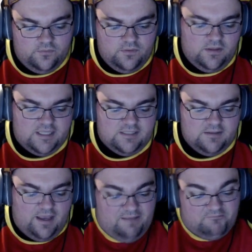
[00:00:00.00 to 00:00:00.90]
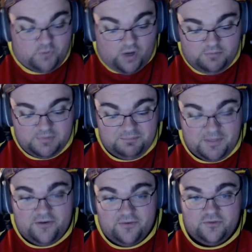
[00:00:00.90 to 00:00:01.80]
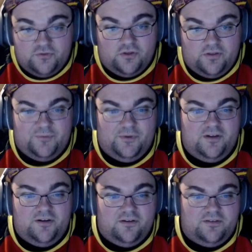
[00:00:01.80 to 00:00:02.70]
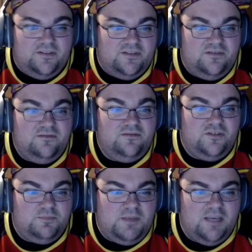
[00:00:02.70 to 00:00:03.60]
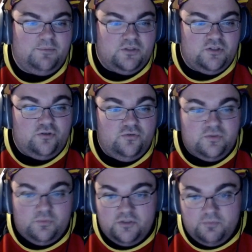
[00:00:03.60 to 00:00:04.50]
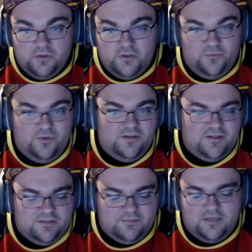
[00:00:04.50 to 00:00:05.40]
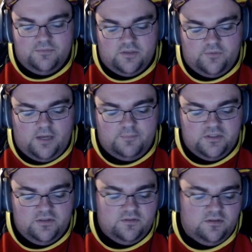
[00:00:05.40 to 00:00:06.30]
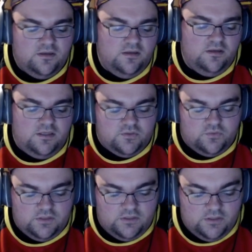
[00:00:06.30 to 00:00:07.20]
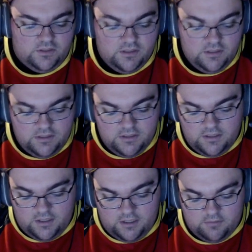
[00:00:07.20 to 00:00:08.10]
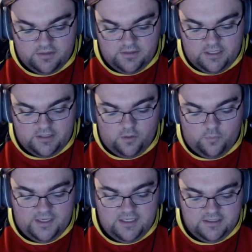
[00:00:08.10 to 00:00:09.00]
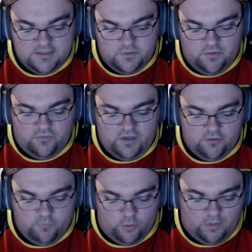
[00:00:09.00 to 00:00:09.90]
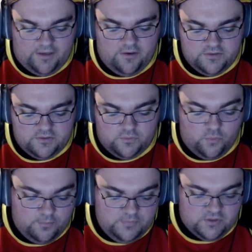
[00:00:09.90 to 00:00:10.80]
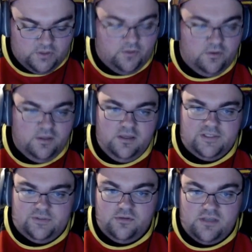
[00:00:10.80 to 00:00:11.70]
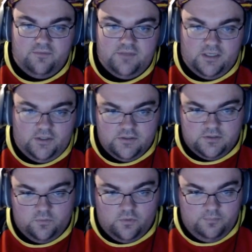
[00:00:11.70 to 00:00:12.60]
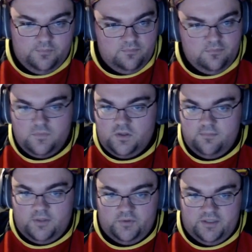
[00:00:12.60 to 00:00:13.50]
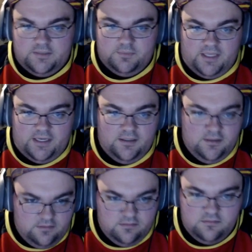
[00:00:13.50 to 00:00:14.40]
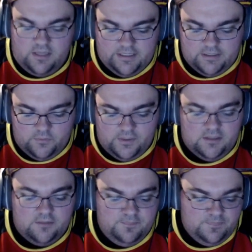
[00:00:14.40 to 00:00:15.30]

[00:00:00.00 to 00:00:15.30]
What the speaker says: it's probably better than drawing one card, because just being able to choose which Mira you want, because sometimes you have options, is really good. And then Awaken is when you have 10 or more black cards in the warp. So as soon as I have 10 cards in the warp, my whole deck's black, I can Awaken.